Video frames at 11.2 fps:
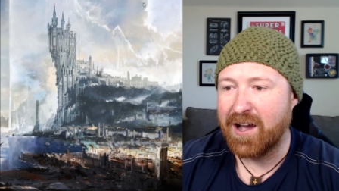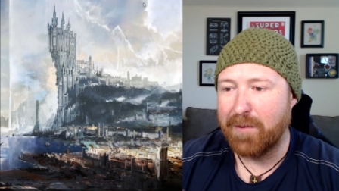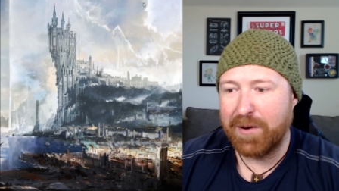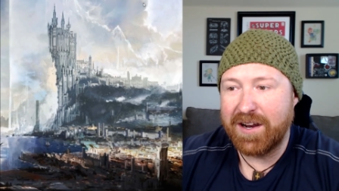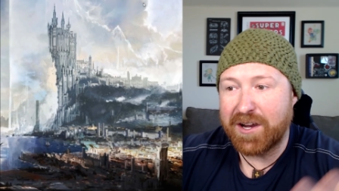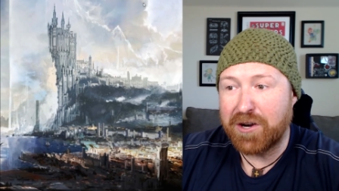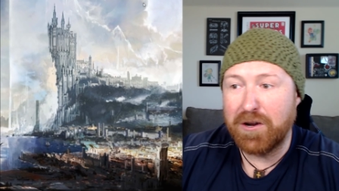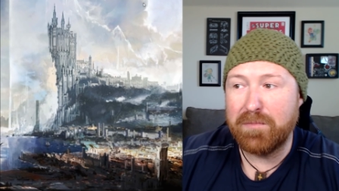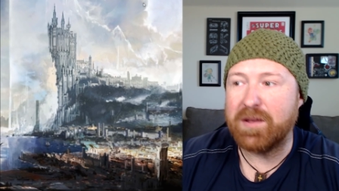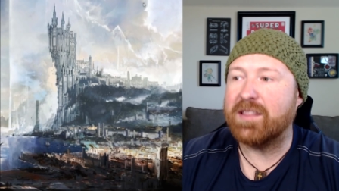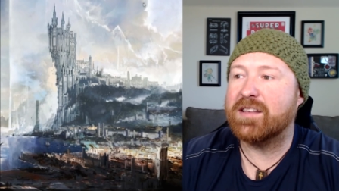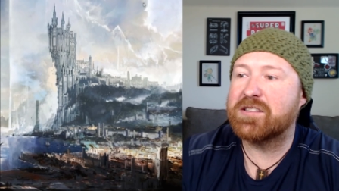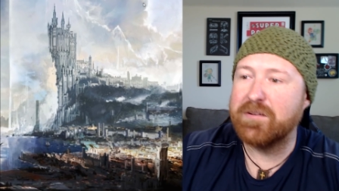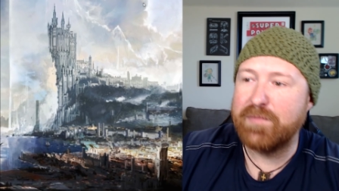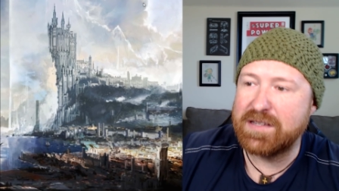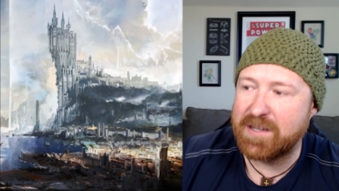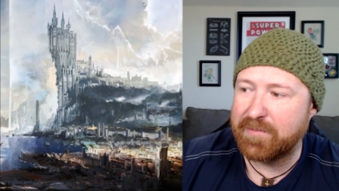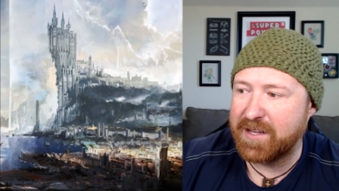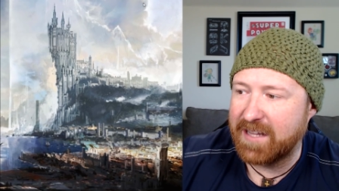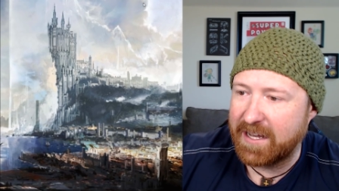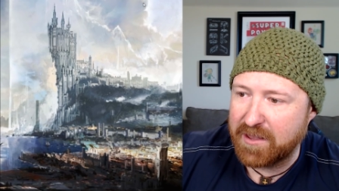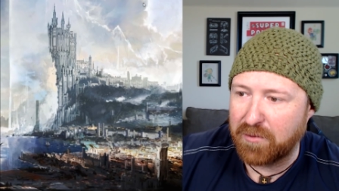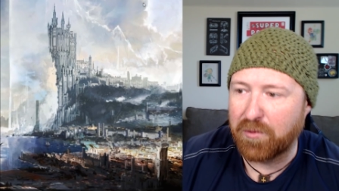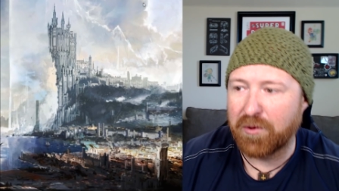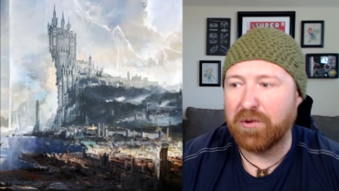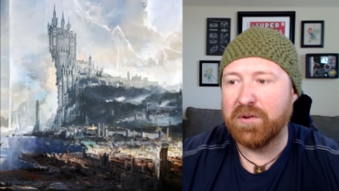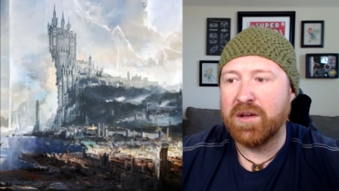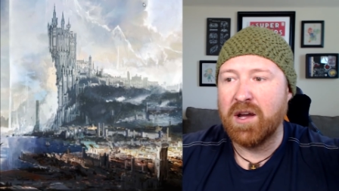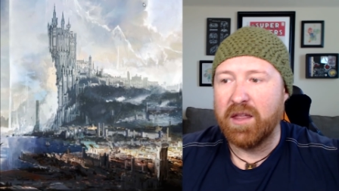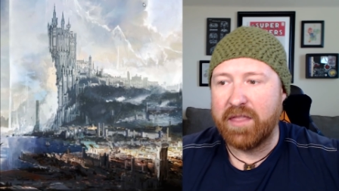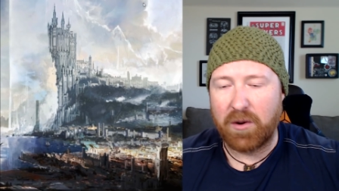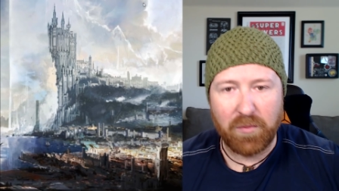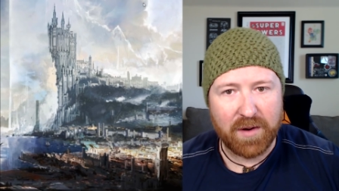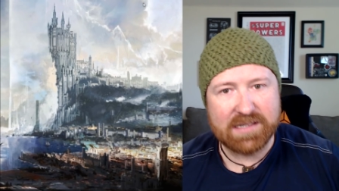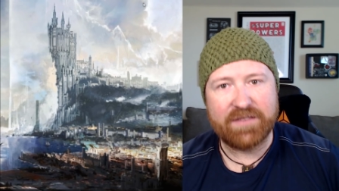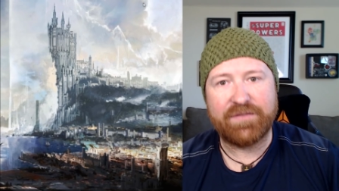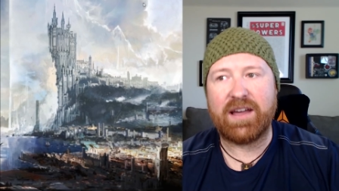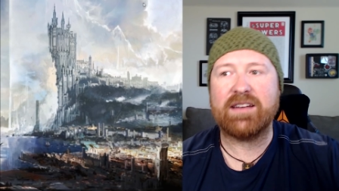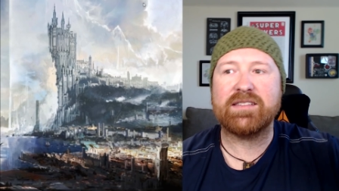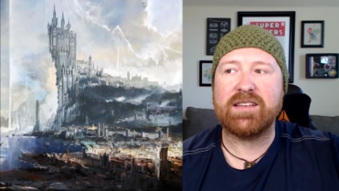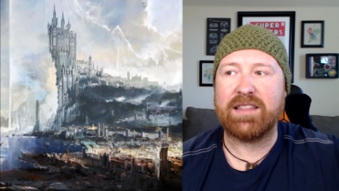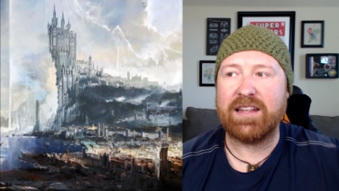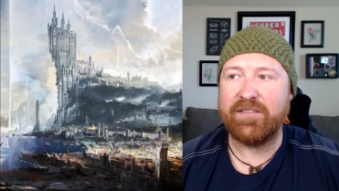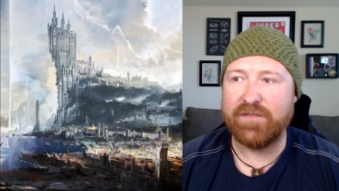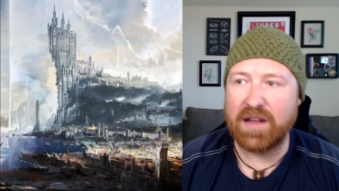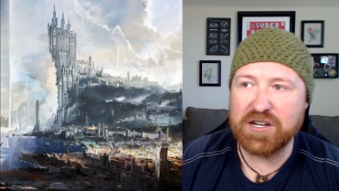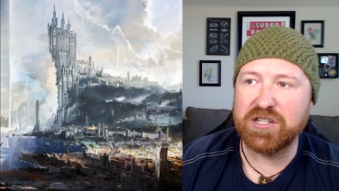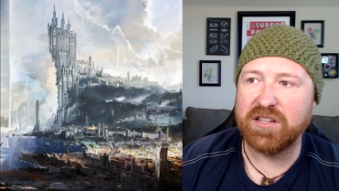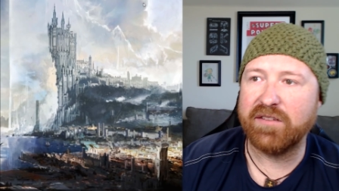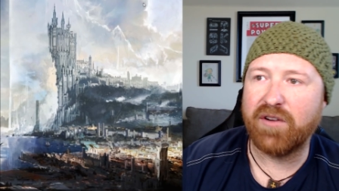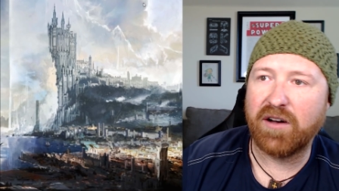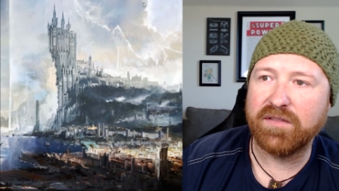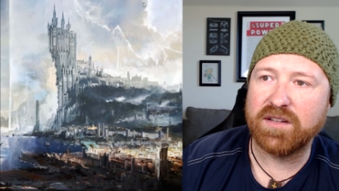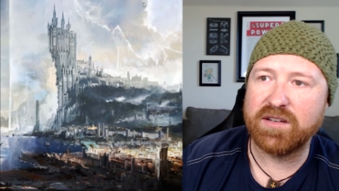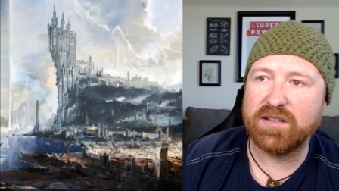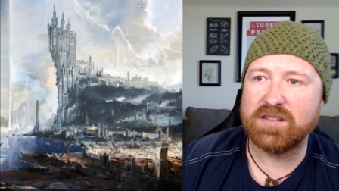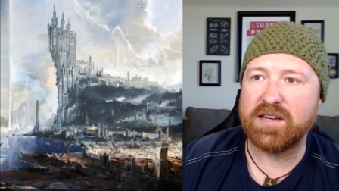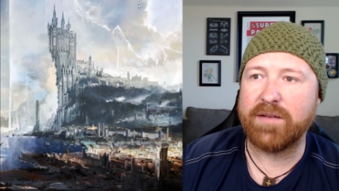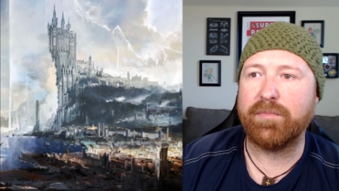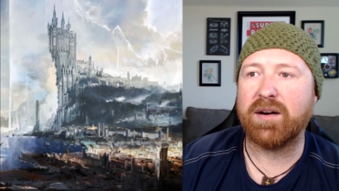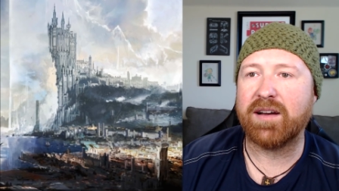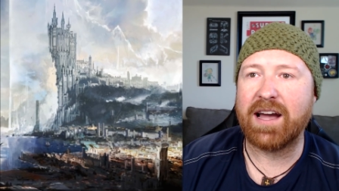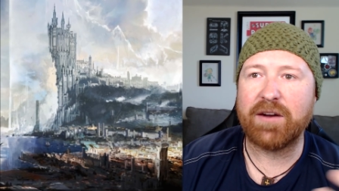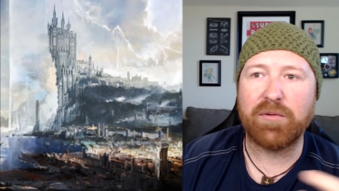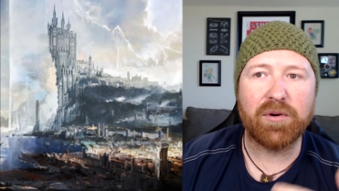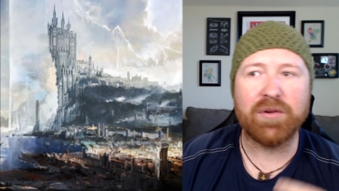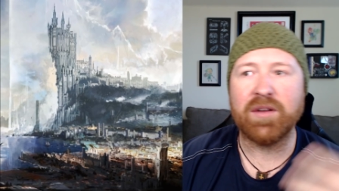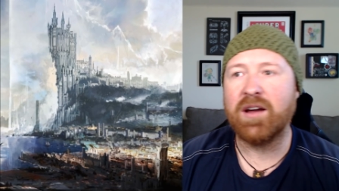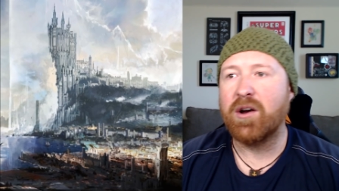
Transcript: But it could be. This could be something like the world that was a fantasy that eventually evolved into a steampunk kind of world.